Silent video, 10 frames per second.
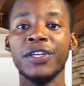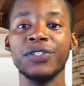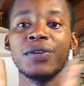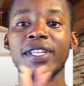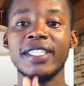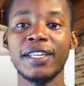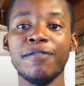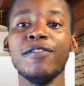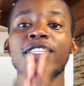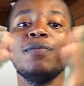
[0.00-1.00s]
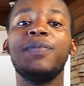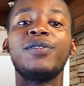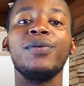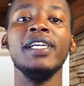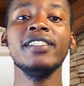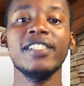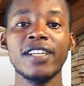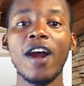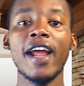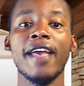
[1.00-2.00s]
So the difference between
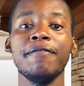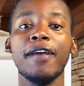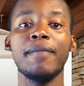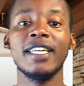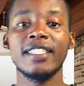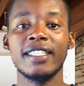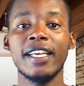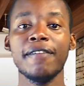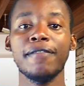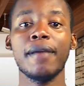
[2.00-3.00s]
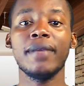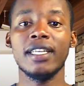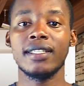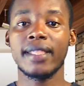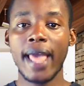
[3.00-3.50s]
Star FM and ZFM is